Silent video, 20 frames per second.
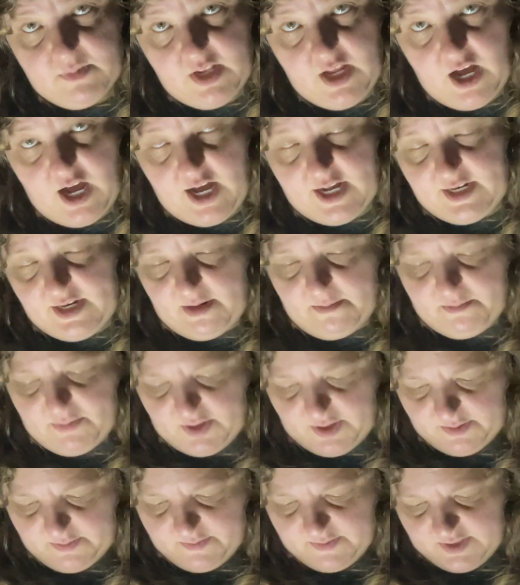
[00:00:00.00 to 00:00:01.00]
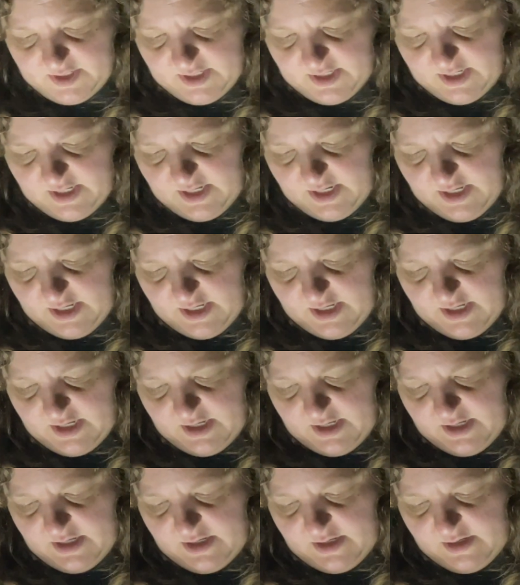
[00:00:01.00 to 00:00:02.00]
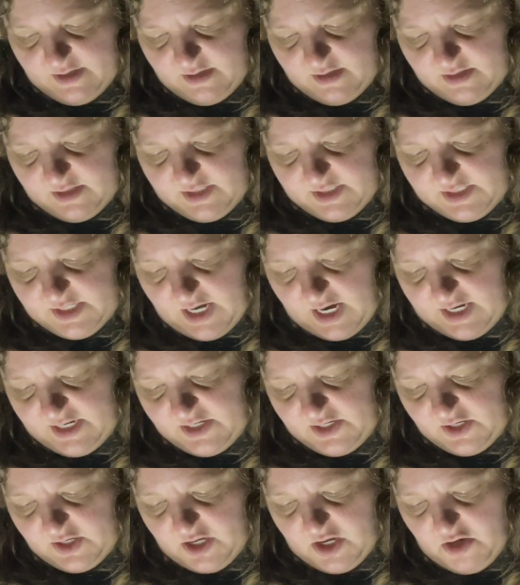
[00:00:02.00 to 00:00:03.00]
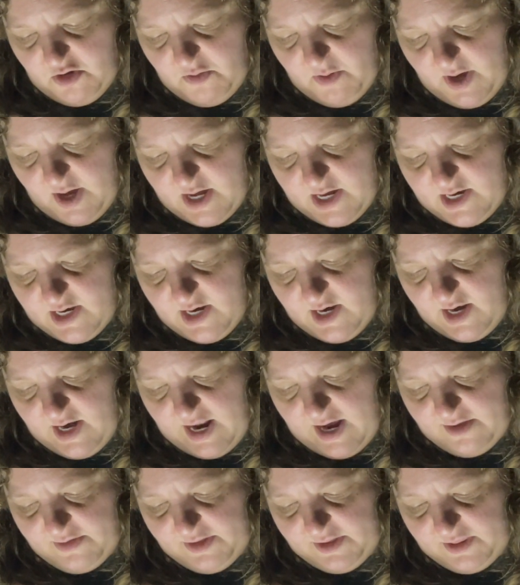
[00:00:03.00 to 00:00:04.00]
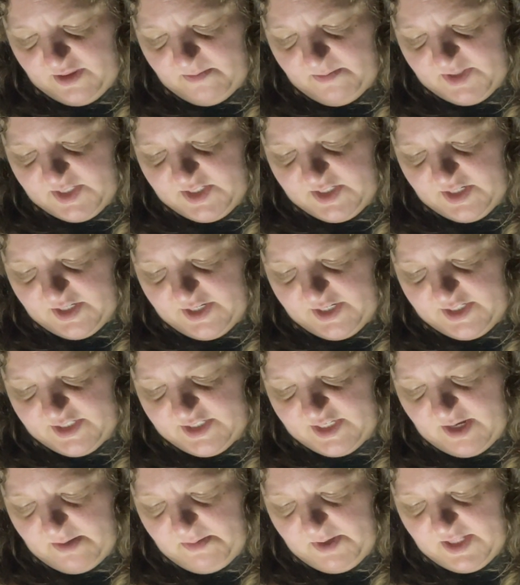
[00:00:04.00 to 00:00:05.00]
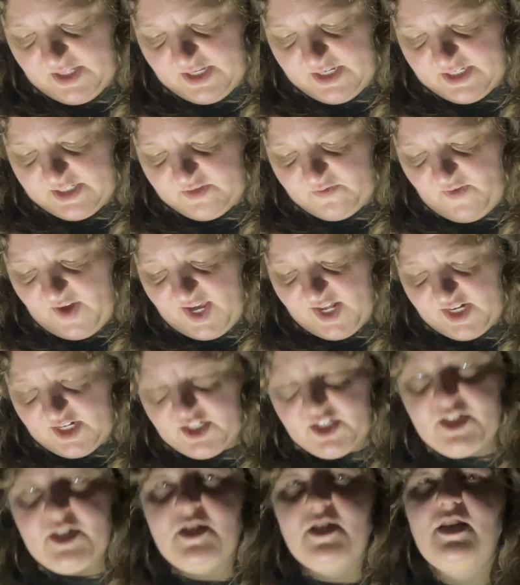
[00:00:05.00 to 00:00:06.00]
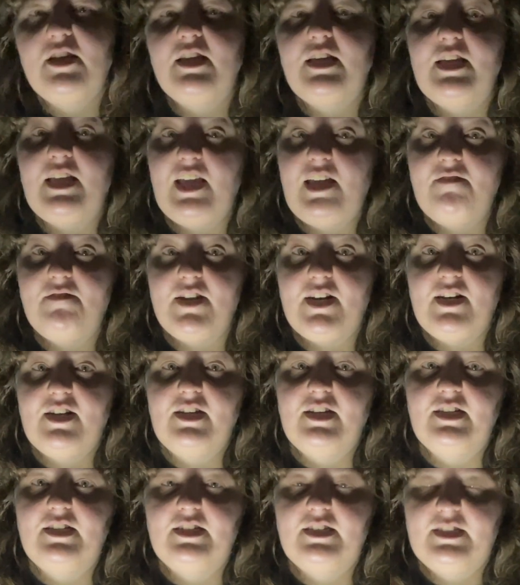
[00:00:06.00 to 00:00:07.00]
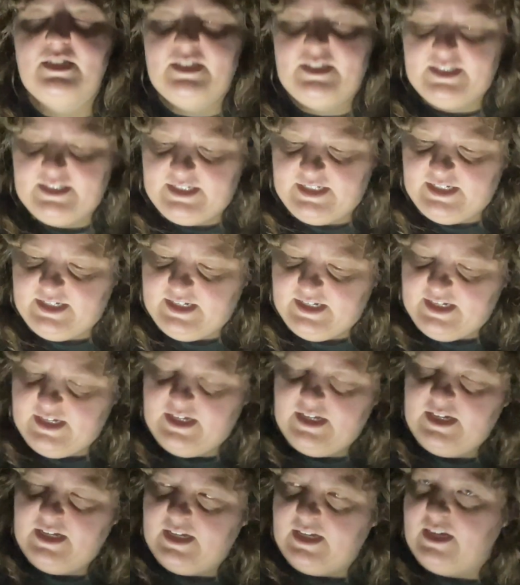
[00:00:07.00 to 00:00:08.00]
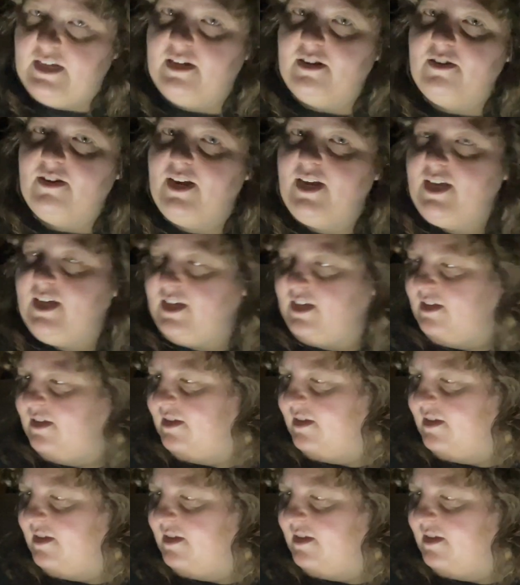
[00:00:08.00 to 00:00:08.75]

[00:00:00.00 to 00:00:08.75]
odd number, decide to go on now that the mysterious nebula has vanished, even. All right.